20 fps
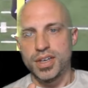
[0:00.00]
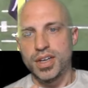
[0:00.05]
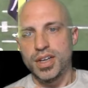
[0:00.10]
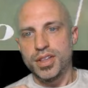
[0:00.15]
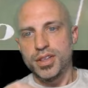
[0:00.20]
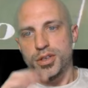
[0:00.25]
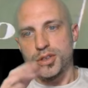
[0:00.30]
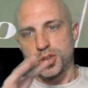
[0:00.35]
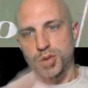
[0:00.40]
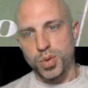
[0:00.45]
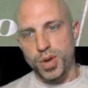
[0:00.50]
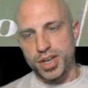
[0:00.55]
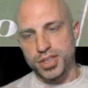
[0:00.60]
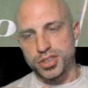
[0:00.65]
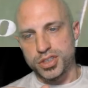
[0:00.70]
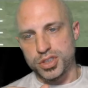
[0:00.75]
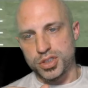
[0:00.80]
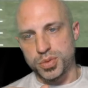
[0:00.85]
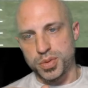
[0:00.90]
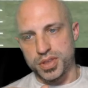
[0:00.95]
There's
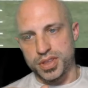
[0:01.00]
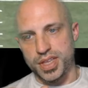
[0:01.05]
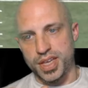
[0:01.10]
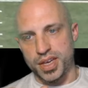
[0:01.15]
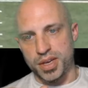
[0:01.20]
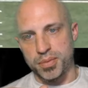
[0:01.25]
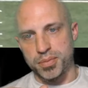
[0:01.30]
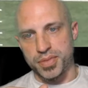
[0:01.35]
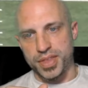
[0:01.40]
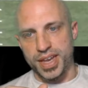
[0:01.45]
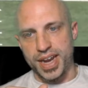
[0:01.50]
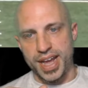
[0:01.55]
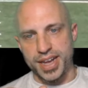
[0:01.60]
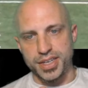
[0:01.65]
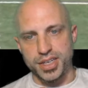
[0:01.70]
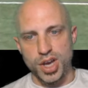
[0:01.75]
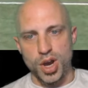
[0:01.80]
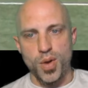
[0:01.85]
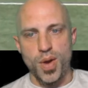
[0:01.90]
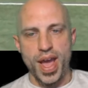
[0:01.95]
questions with them that I
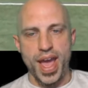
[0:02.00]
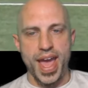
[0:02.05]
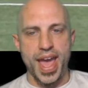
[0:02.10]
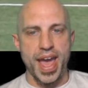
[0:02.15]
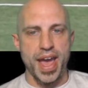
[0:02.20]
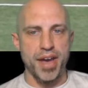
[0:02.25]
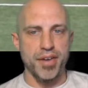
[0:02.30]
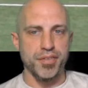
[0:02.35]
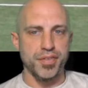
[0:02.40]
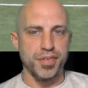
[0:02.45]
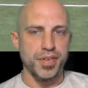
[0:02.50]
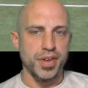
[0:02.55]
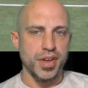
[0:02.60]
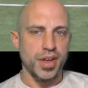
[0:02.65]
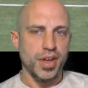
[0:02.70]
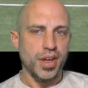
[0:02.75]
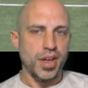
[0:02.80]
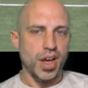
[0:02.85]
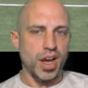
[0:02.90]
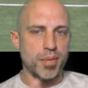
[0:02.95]
don't have
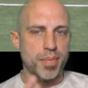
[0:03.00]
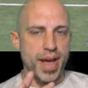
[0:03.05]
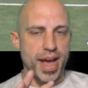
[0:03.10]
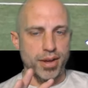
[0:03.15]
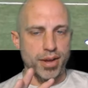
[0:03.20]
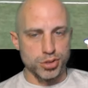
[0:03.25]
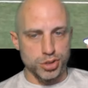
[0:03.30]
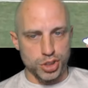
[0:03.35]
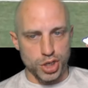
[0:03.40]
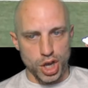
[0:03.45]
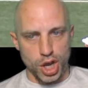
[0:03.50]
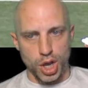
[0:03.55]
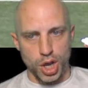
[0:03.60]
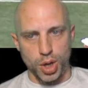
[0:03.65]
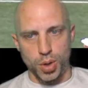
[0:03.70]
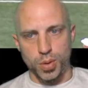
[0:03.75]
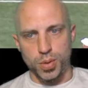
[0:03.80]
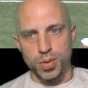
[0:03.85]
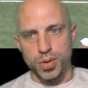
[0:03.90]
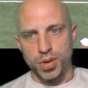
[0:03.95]
about
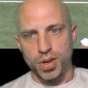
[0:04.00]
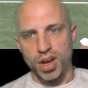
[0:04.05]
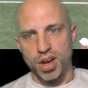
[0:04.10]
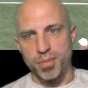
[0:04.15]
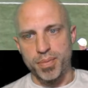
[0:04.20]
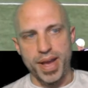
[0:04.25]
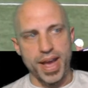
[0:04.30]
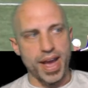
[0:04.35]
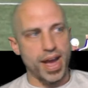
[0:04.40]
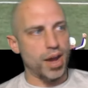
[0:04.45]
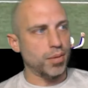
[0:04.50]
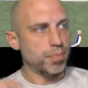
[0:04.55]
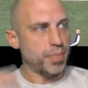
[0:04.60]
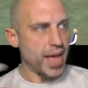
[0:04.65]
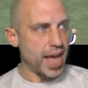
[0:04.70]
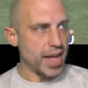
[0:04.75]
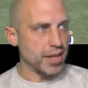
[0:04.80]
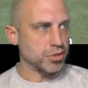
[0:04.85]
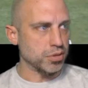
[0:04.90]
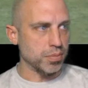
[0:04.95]
Joe, about
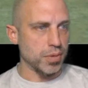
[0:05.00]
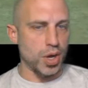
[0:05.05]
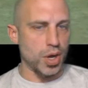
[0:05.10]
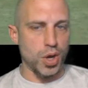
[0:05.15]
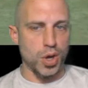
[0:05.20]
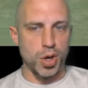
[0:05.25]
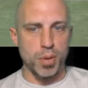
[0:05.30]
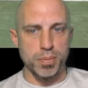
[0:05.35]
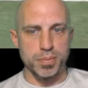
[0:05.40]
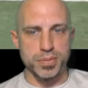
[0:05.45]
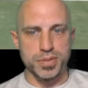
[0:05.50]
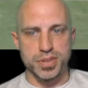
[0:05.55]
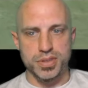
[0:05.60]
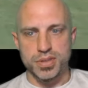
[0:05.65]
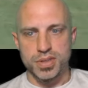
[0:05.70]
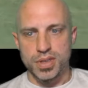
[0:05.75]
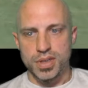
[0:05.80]
Patrick Mahomes.